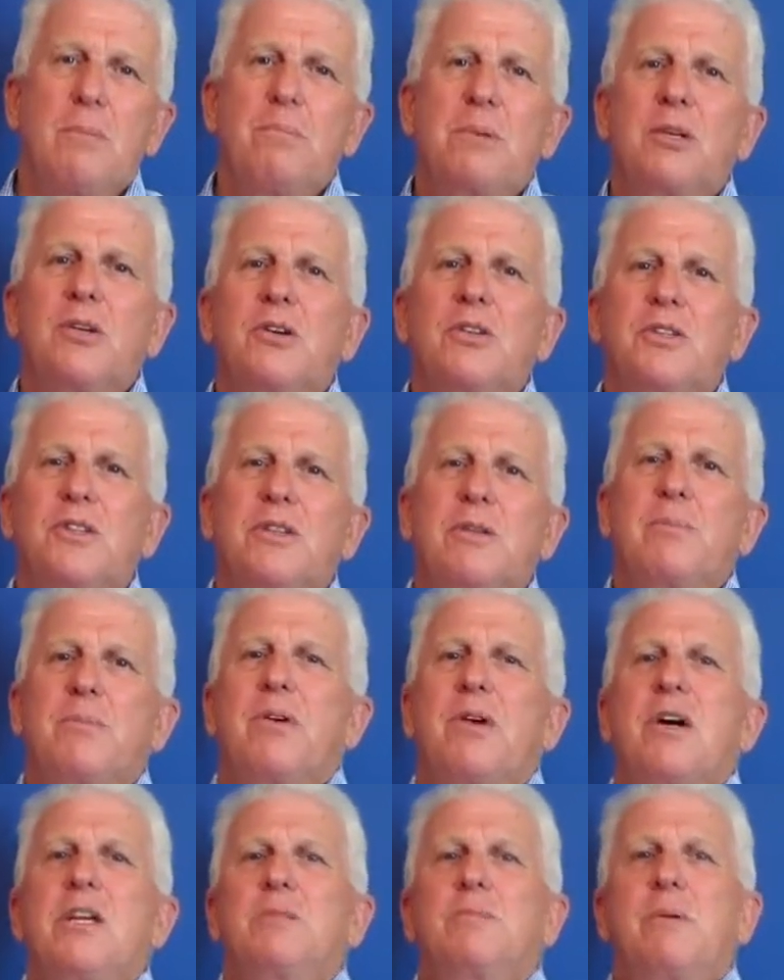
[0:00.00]
not because of the
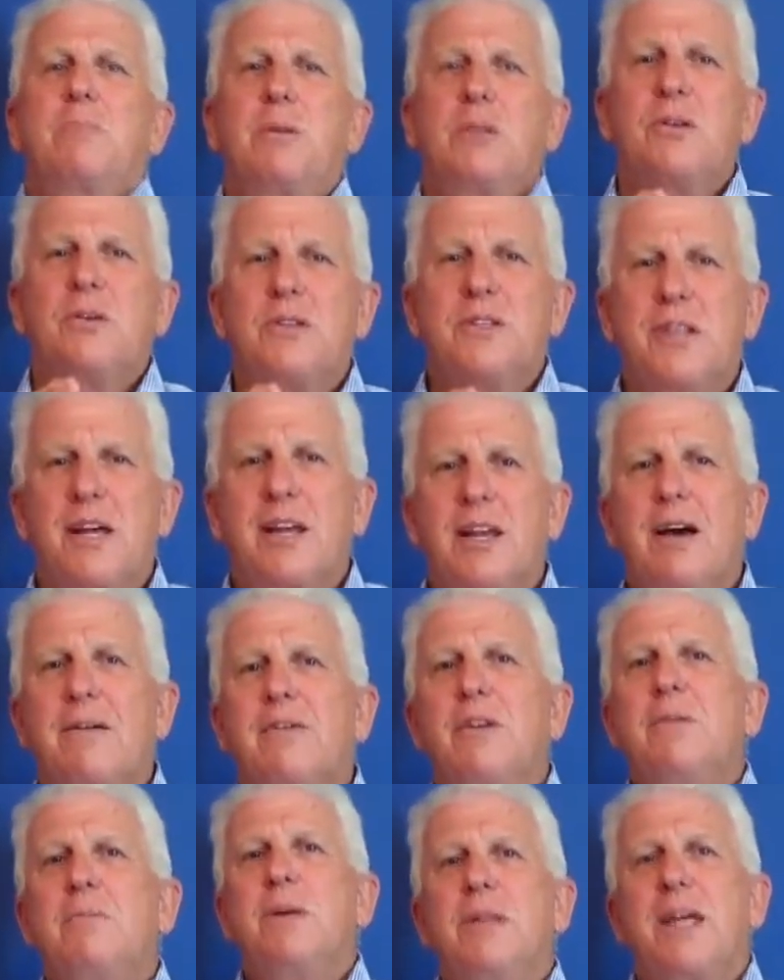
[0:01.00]
price, but because they
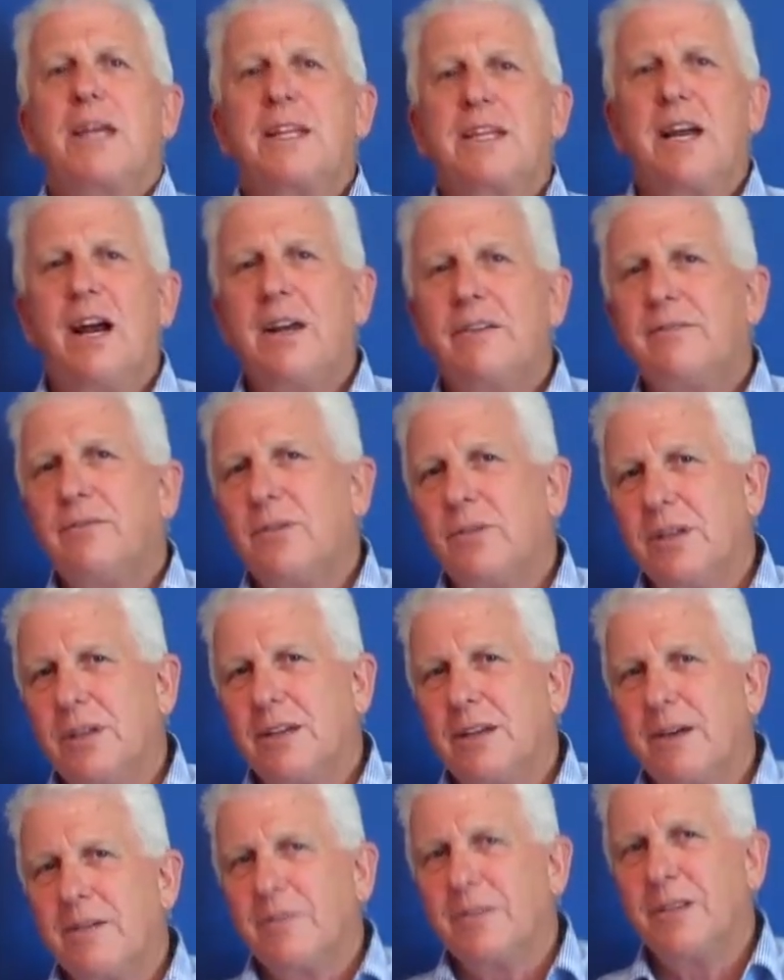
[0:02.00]
love it, but they can't fall in
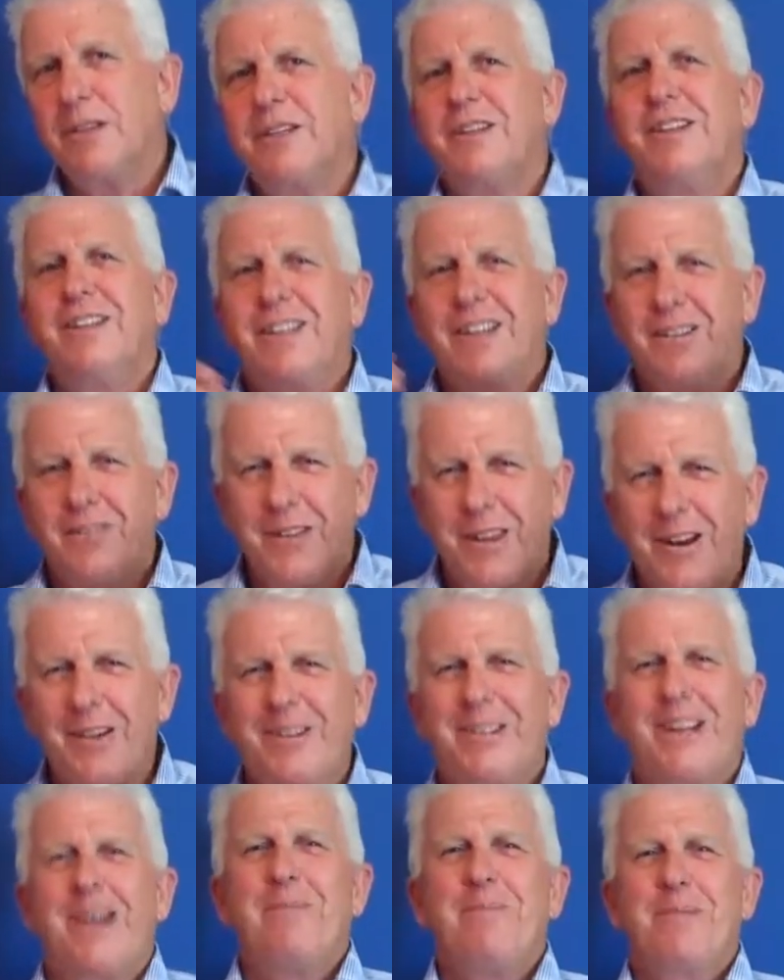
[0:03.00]
love with it if they
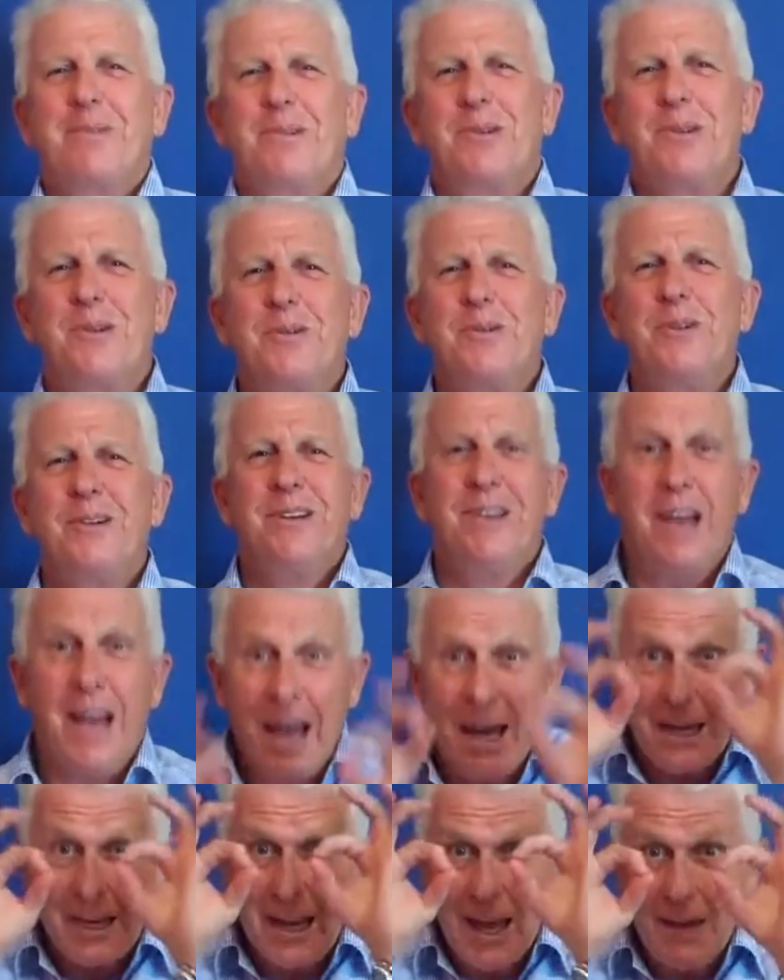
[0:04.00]
don't come through
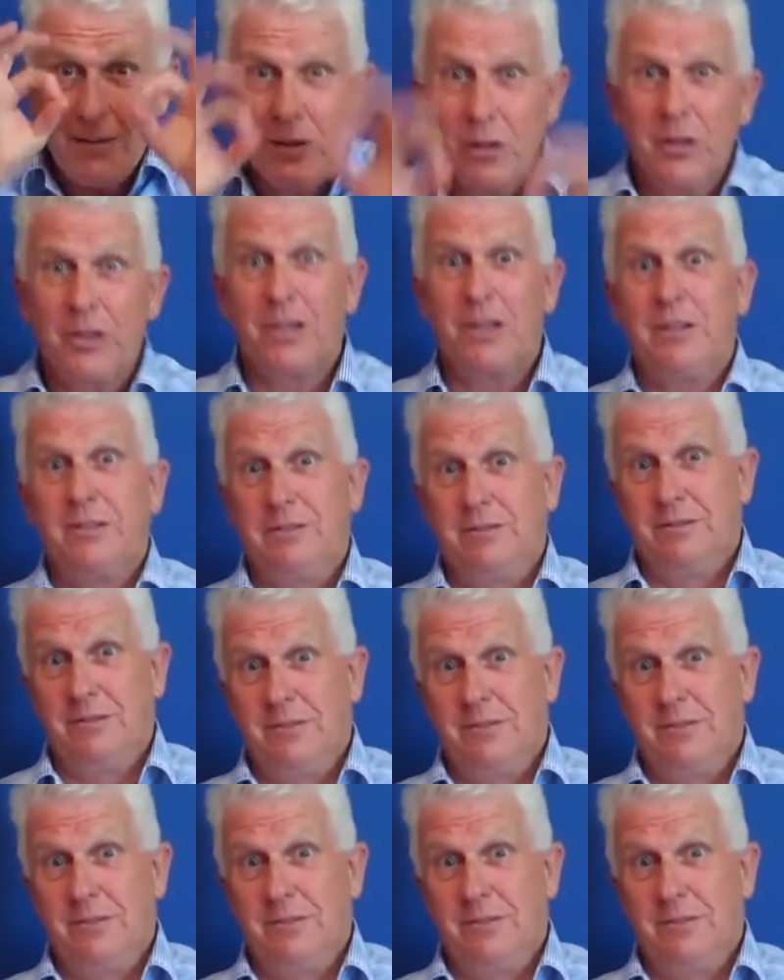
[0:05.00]
and have a look at it.